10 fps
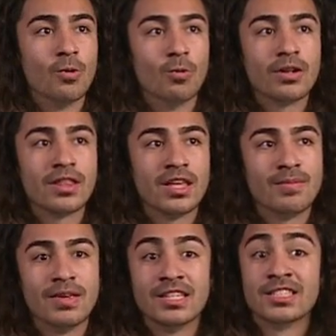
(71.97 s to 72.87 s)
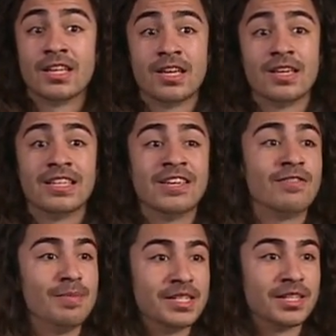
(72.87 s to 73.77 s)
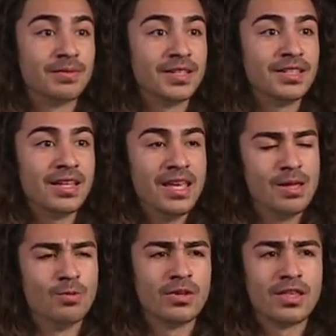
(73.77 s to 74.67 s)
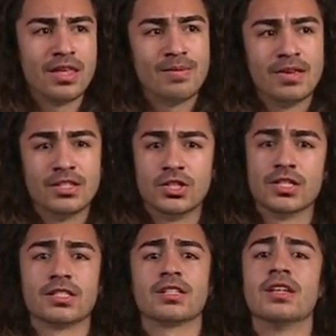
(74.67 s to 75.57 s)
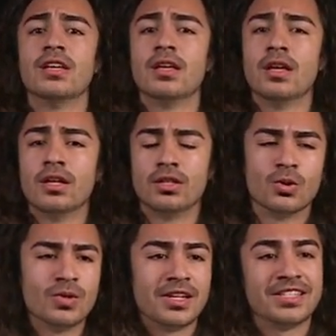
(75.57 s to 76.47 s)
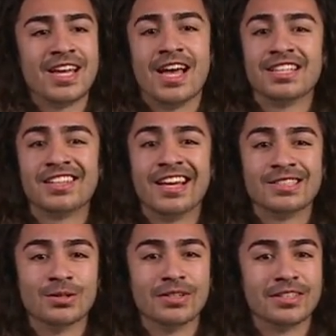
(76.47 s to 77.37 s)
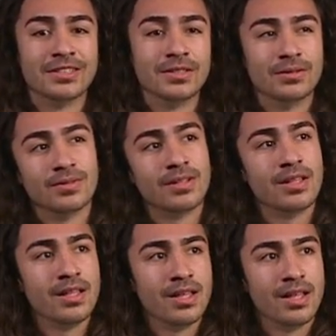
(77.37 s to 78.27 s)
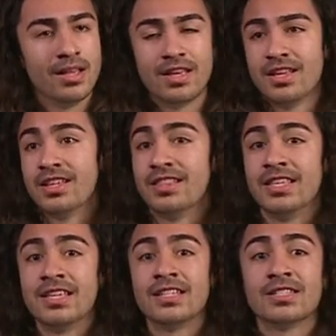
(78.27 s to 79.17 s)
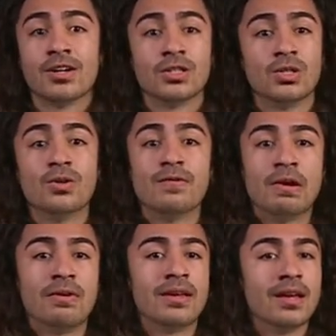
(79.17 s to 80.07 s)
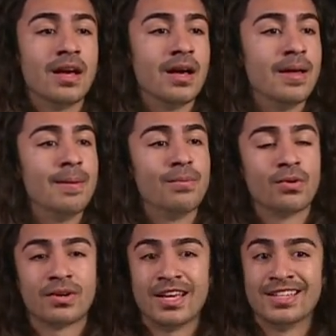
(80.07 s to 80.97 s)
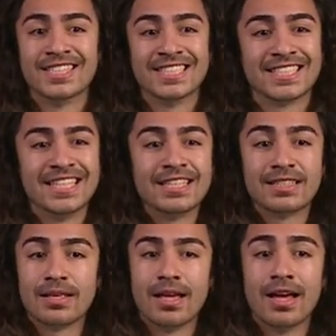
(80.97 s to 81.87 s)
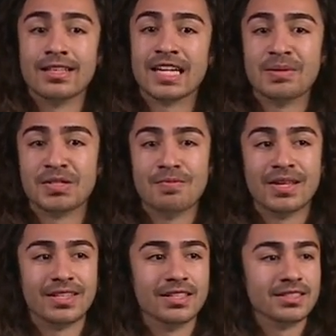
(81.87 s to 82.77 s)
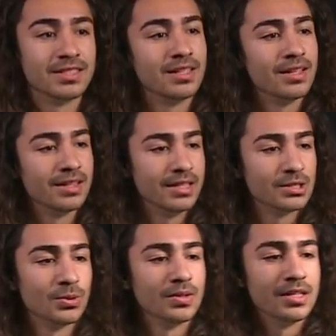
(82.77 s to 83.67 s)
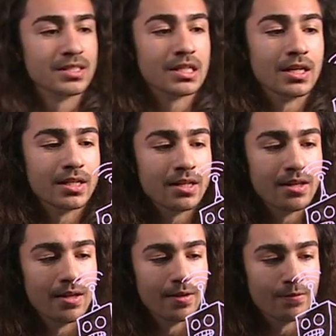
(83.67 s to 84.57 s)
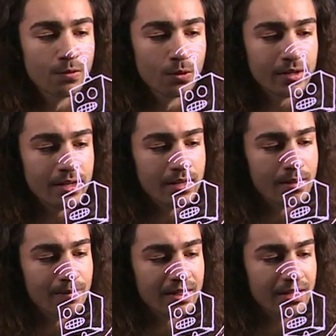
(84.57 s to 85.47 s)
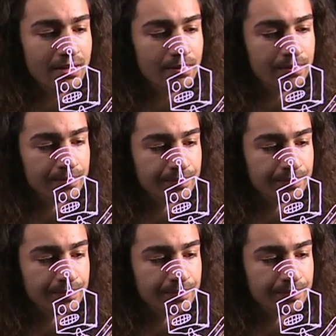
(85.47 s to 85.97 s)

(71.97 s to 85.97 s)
one of them is giving me something, and one of them is just doing a task that I told it to do. These are two very uh, important and distinct uh, types of methods. This one is called a void method,